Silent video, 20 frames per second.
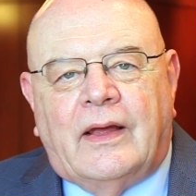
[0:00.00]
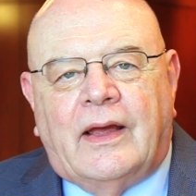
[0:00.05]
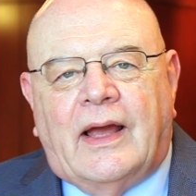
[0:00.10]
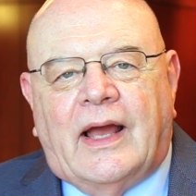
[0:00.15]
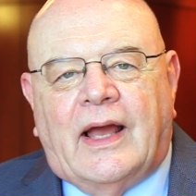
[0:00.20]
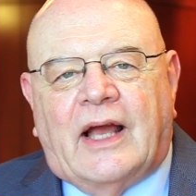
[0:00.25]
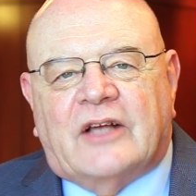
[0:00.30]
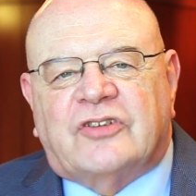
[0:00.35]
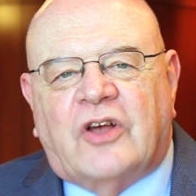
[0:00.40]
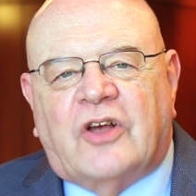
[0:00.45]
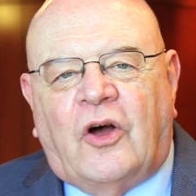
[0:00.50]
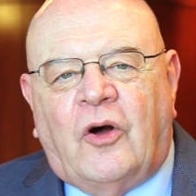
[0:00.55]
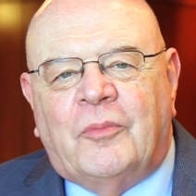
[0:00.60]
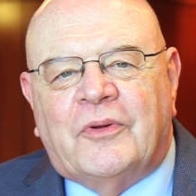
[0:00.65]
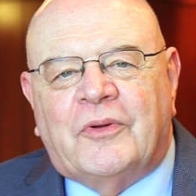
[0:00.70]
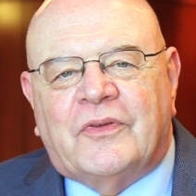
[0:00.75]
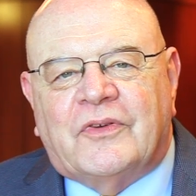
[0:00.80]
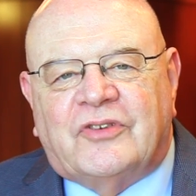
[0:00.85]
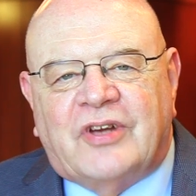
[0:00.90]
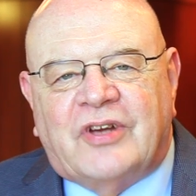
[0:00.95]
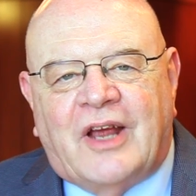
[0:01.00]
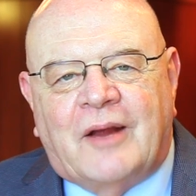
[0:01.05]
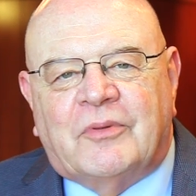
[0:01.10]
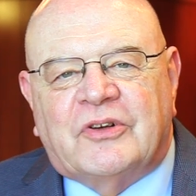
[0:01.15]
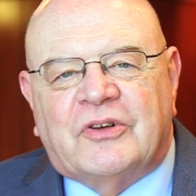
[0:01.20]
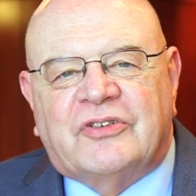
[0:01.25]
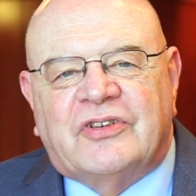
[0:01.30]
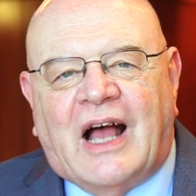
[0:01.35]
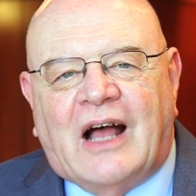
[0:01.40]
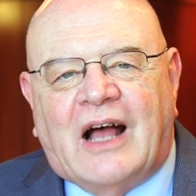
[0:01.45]
As home of the
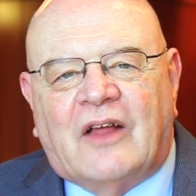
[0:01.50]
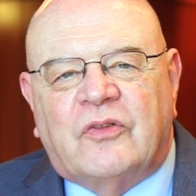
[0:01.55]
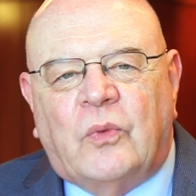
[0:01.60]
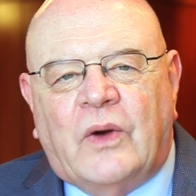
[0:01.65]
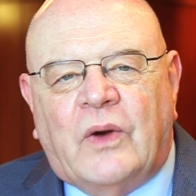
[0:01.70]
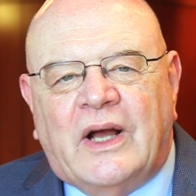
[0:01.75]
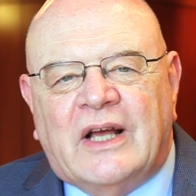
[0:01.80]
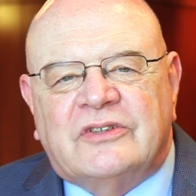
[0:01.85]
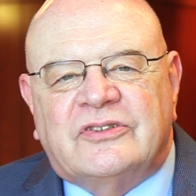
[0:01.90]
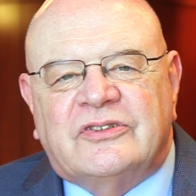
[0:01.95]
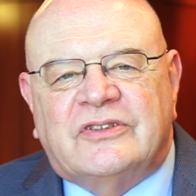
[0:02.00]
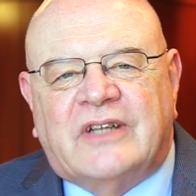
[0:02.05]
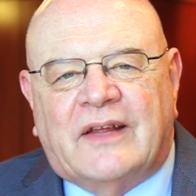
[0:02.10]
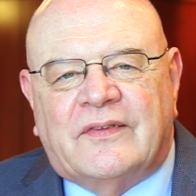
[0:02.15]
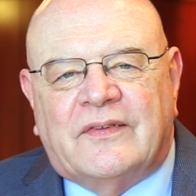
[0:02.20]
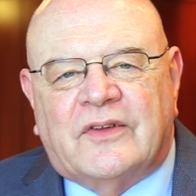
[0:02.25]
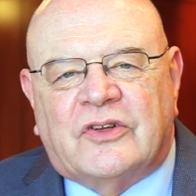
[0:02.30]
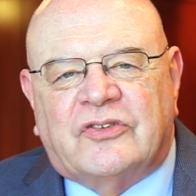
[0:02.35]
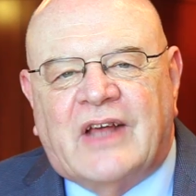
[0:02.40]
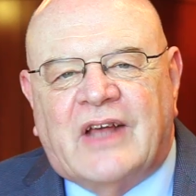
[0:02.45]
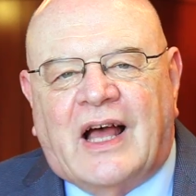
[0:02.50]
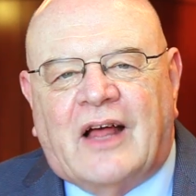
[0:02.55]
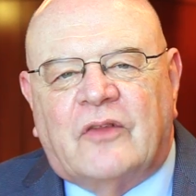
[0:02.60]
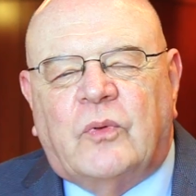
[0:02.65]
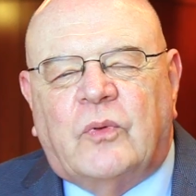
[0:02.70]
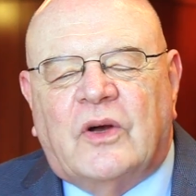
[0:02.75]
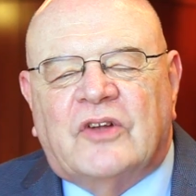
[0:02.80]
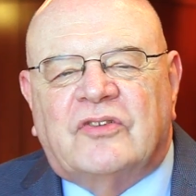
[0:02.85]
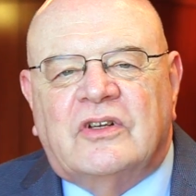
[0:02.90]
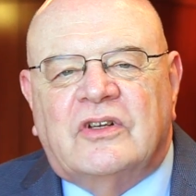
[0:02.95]
Chamber Southwest and the
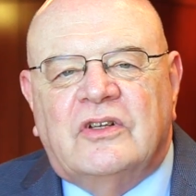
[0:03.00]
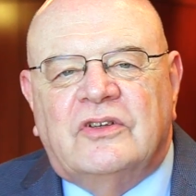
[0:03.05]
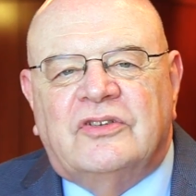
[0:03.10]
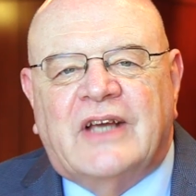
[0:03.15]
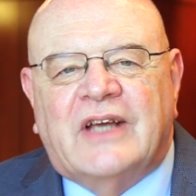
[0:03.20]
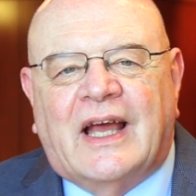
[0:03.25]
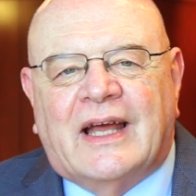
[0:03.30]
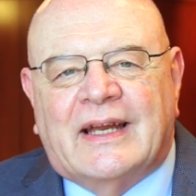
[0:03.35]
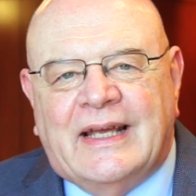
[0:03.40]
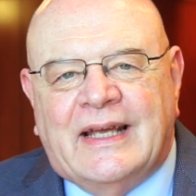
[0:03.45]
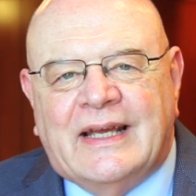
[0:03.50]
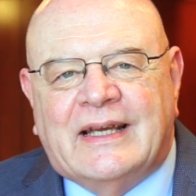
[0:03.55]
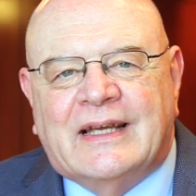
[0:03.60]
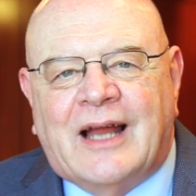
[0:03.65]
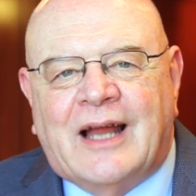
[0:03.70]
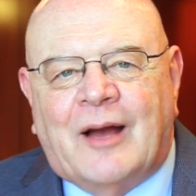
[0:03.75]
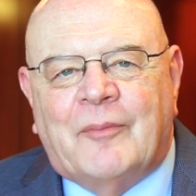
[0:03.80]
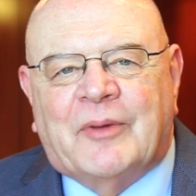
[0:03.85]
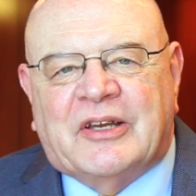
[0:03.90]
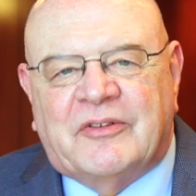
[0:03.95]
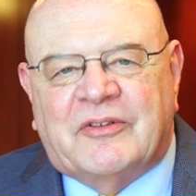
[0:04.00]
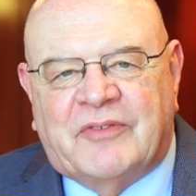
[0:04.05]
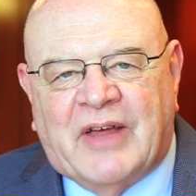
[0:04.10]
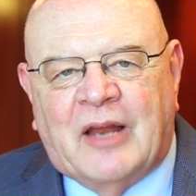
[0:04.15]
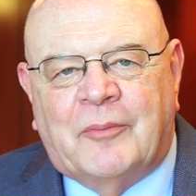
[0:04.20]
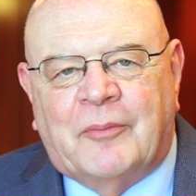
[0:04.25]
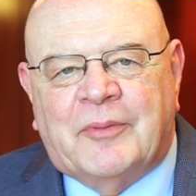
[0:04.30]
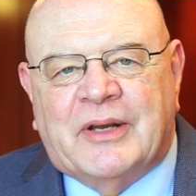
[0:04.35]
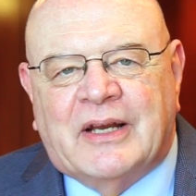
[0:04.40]
Southwest Louisiana Economic Development